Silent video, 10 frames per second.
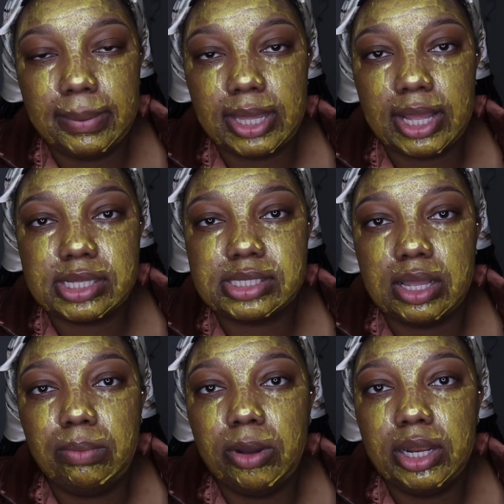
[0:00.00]
But yeah,
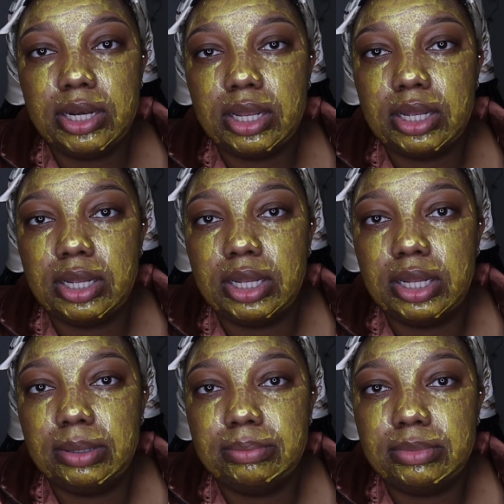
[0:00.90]
someone
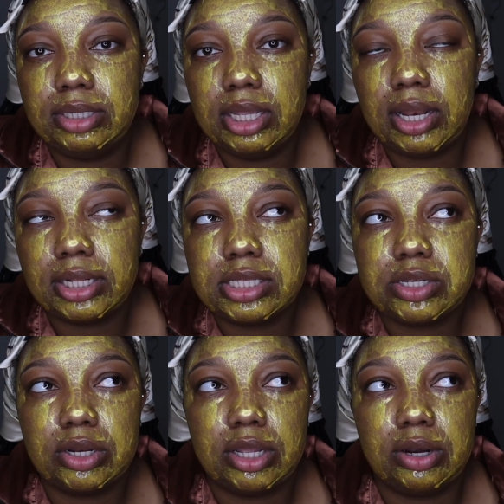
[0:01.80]
like
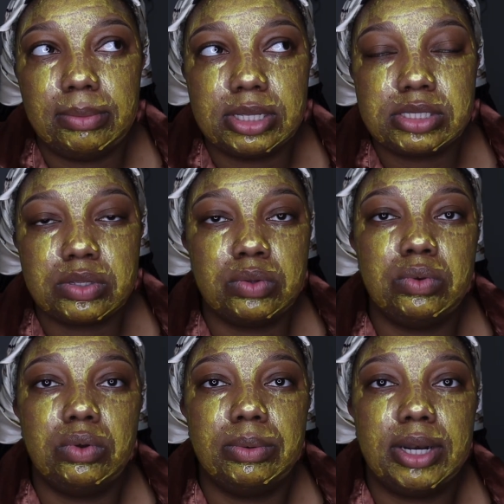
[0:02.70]
this girl that go to my
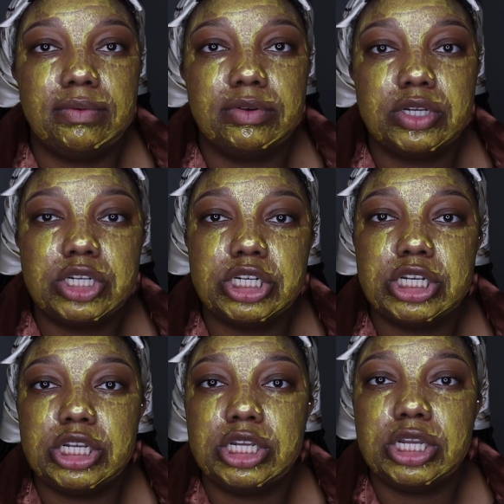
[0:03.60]
school or whatever,
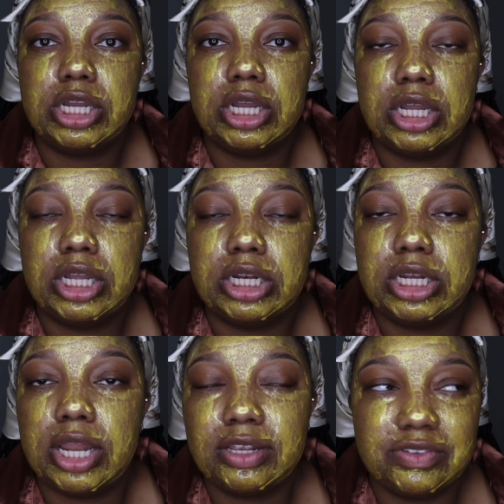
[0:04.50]
she,
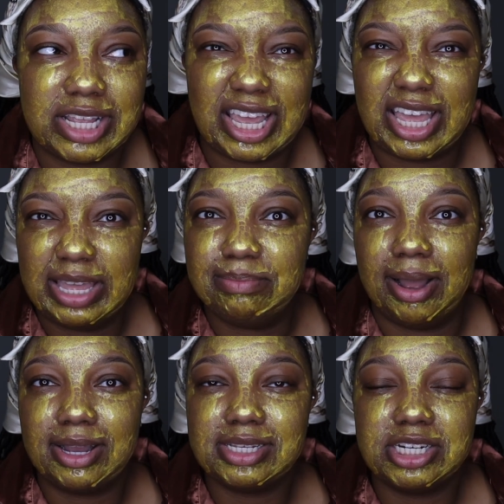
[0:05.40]
I was gonna say
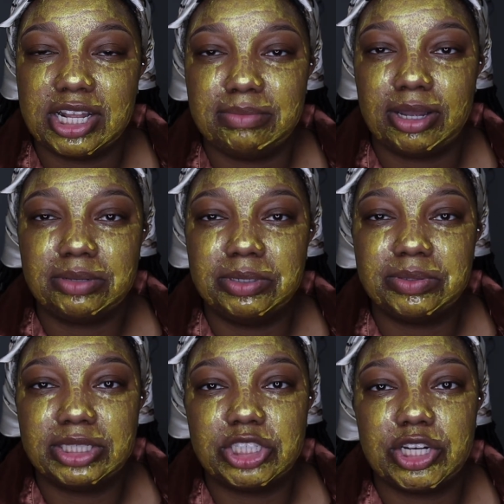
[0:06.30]
inbox, she didn't inbox me, it
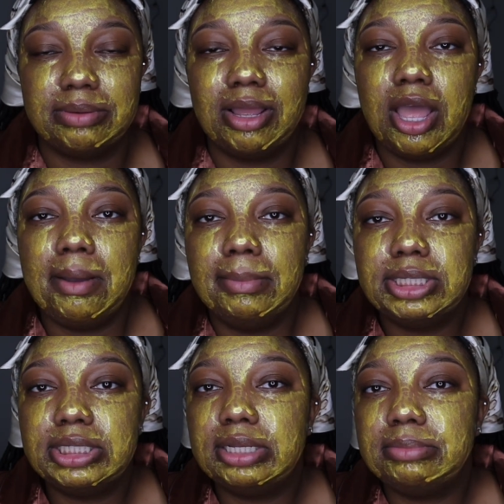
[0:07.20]
was Instagram,
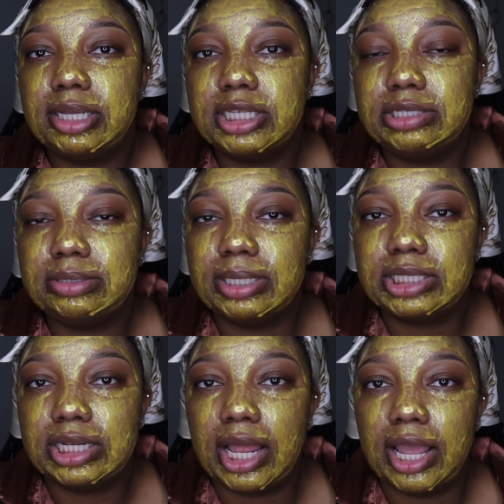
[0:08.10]
but she DM'd me and she was
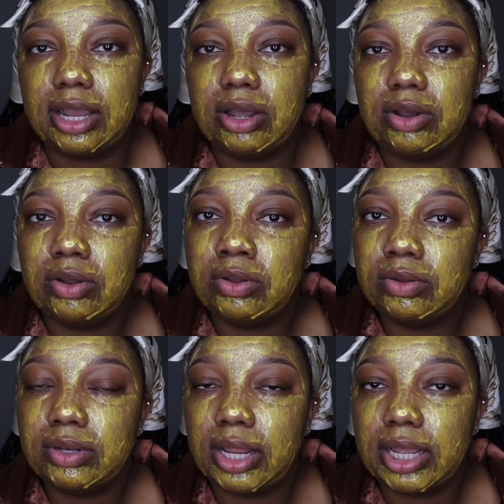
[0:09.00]
basically like,
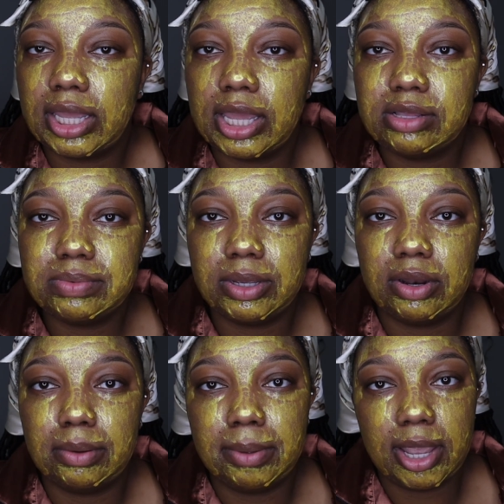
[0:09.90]
oh, like, can you speak
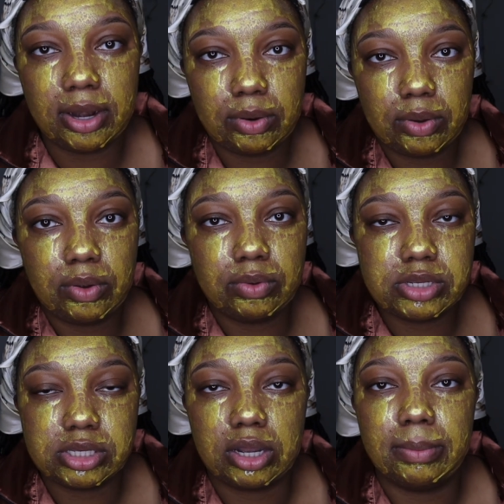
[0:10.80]
on a panel
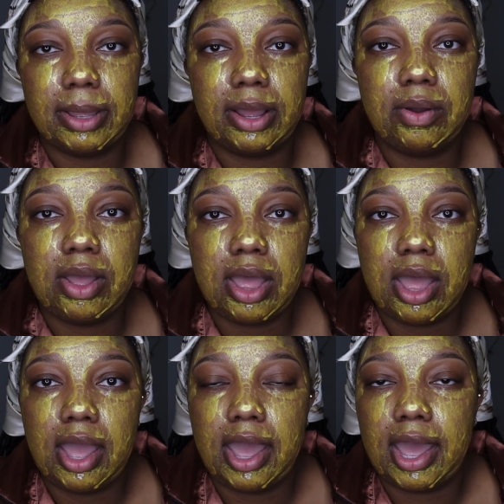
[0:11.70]
to talk about
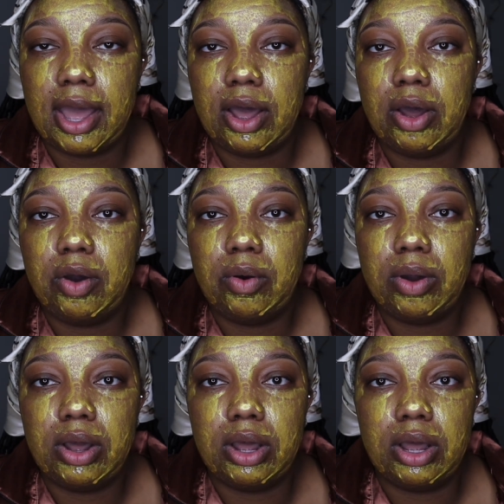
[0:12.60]
how